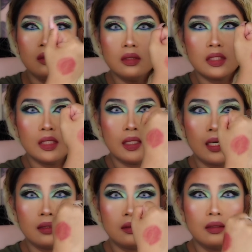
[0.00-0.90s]
You see
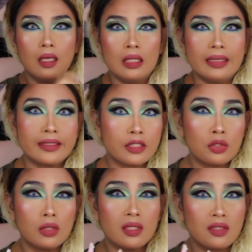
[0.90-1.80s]
that? It's
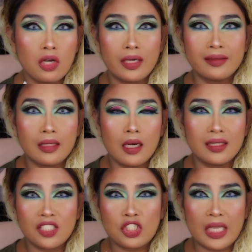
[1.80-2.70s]
not
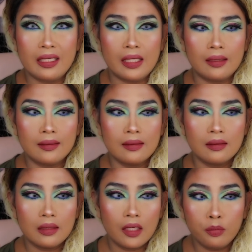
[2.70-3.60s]
staining.
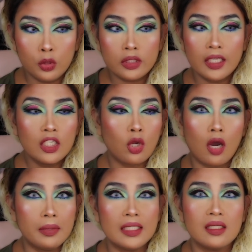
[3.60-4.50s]
If you take it
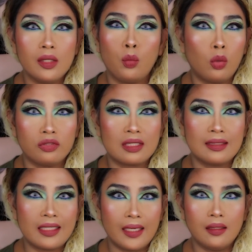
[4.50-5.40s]
off, it won't
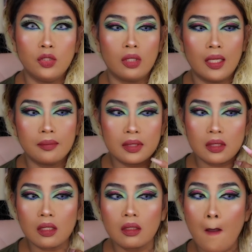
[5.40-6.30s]
stain your lips.